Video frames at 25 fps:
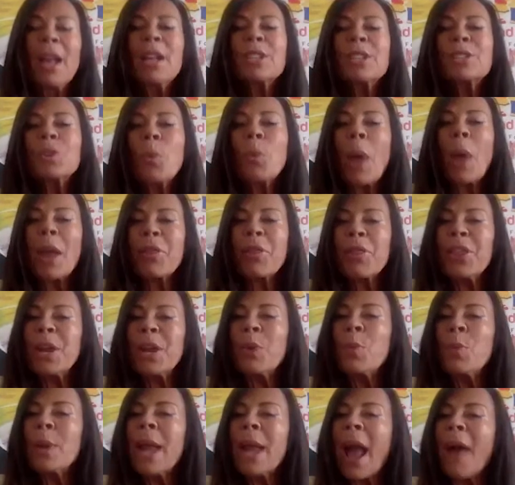So I
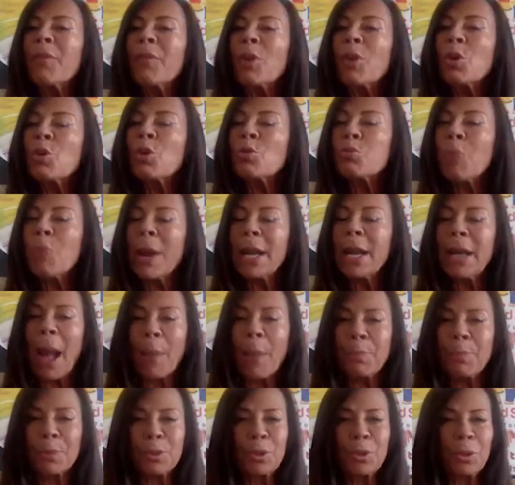think we have a great
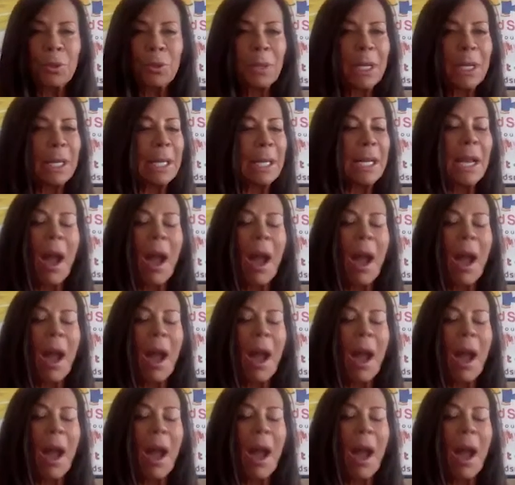opportunity